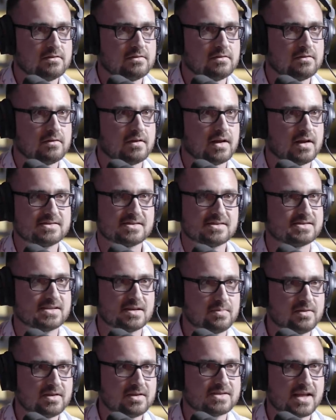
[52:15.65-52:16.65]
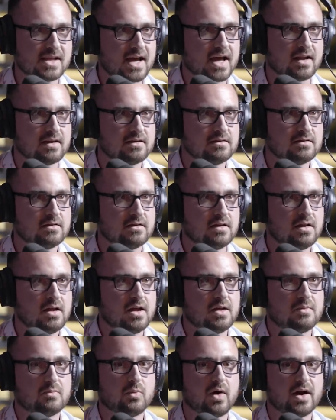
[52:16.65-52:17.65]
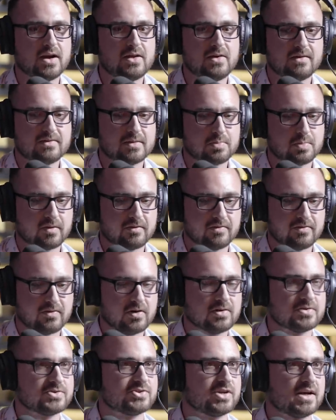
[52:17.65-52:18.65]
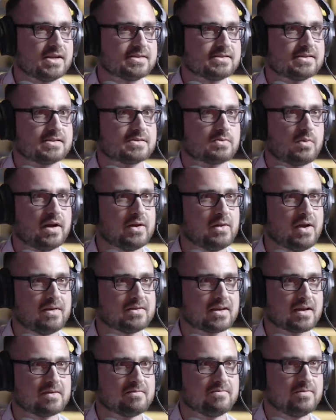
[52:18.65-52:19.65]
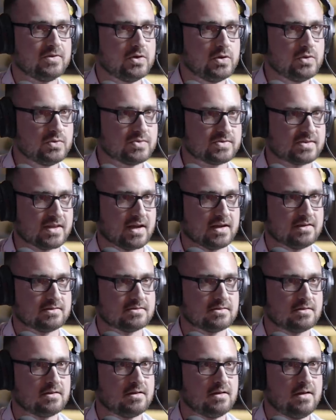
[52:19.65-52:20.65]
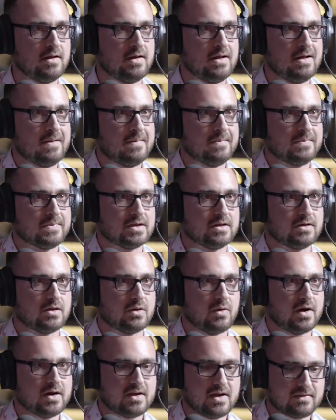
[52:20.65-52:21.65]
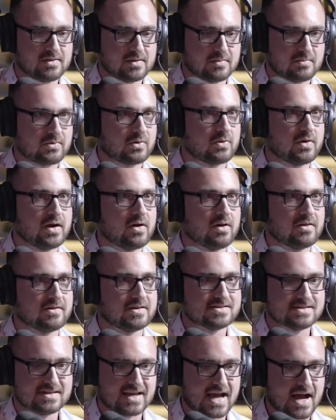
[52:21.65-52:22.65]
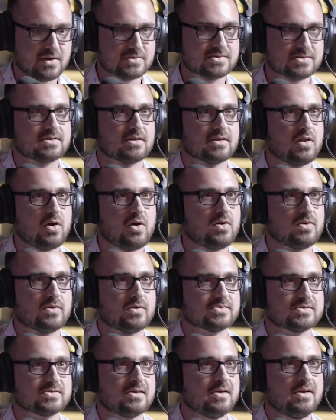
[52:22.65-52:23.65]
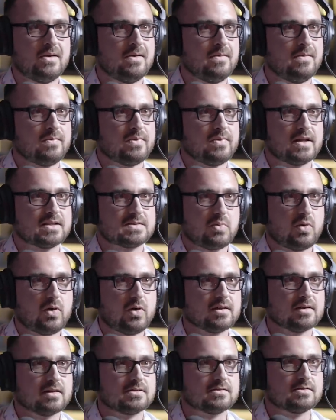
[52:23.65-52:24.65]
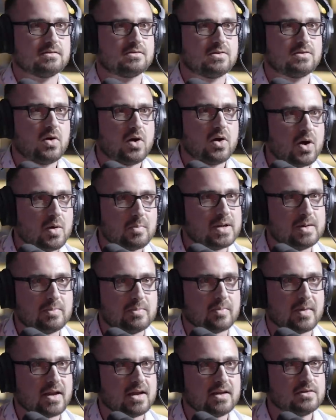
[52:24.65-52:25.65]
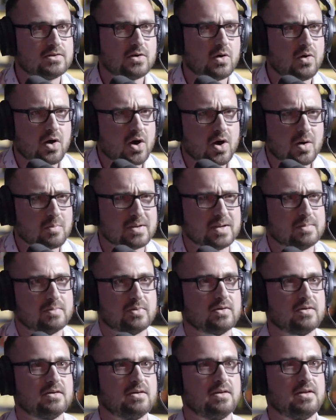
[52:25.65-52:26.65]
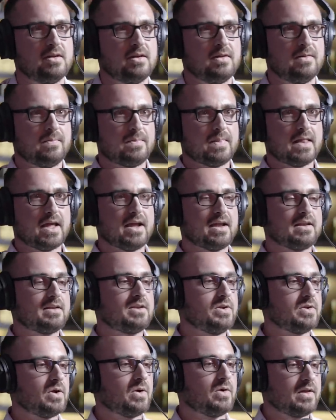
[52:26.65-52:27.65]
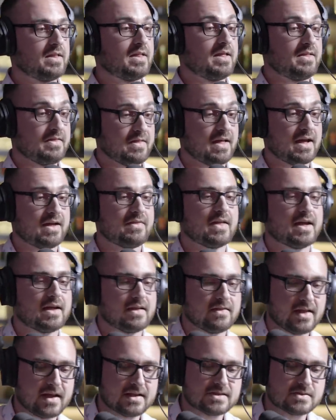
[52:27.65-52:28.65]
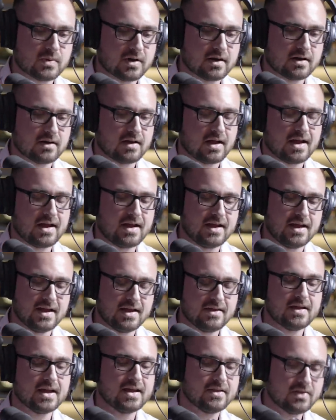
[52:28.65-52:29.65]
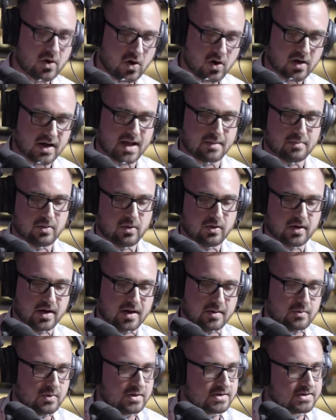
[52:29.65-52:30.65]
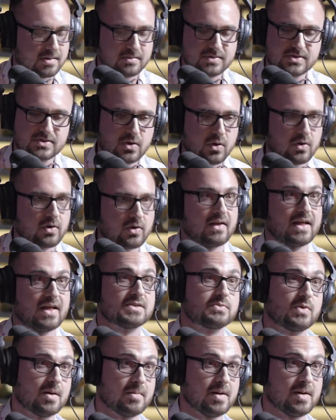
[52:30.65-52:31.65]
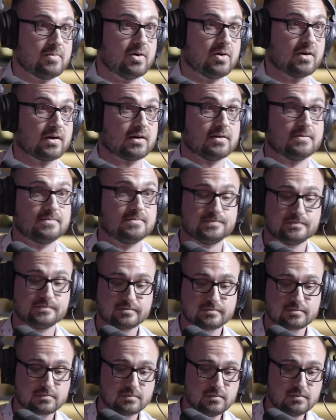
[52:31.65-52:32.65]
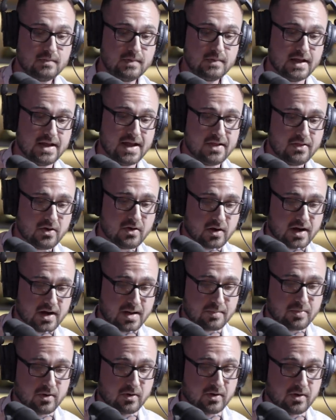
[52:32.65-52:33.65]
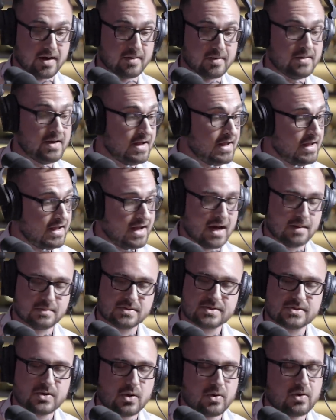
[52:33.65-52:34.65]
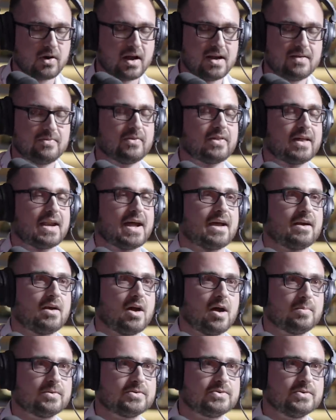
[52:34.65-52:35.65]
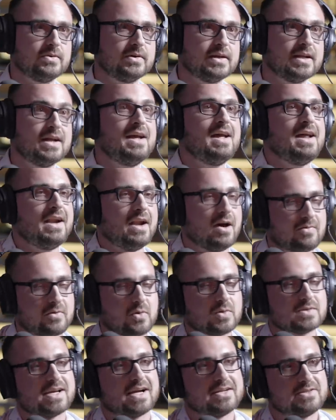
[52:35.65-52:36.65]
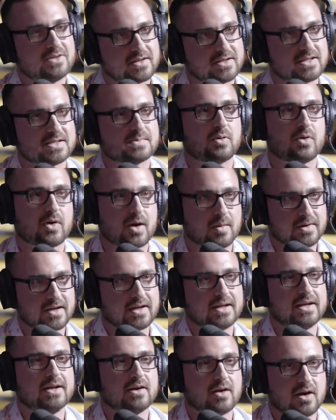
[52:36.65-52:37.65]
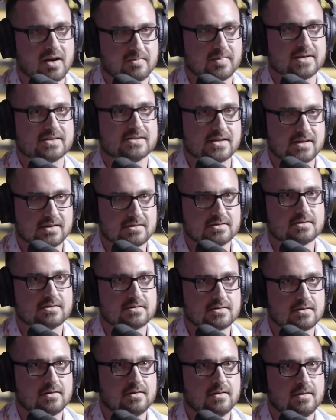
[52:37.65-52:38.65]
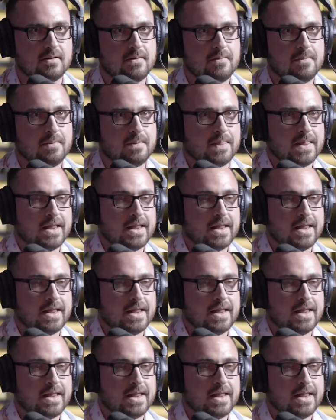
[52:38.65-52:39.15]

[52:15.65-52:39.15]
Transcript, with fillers: Mm-hmm. It's as simple as that. Right. Why do you have to pervert justice? Why do you have to confuse things? Mm-hmm. You know, why do you have to create all these thousands of laws? It's well, pointless. It's, it's, don't it's hurt people, industry. man. Don't hurt people. Yeah. And, you know, and, th and, that, and that's where, in, in the R D A P program, which I'm so grateful, that's where I met Mark. In the R D A P program, I'm so grateful that I had an opportunity. Now, of course, I took this program to get a year off my sentence. Mm-hmm.